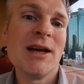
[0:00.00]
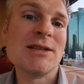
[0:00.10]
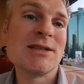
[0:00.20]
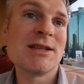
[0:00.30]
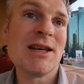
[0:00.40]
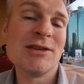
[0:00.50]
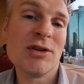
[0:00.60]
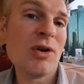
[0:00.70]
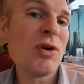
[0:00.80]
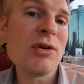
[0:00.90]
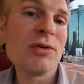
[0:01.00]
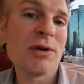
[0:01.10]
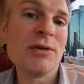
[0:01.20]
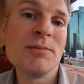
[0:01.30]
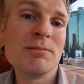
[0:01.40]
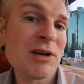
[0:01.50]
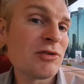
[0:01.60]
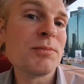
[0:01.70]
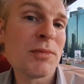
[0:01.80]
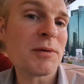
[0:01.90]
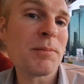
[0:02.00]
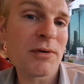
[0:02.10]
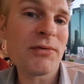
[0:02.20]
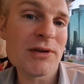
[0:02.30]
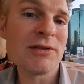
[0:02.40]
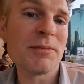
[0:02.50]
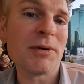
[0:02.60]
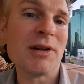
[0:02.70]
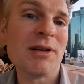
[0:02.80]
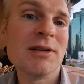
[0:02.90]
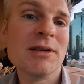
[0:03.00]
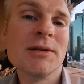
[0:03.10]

It's in the long run much more profitable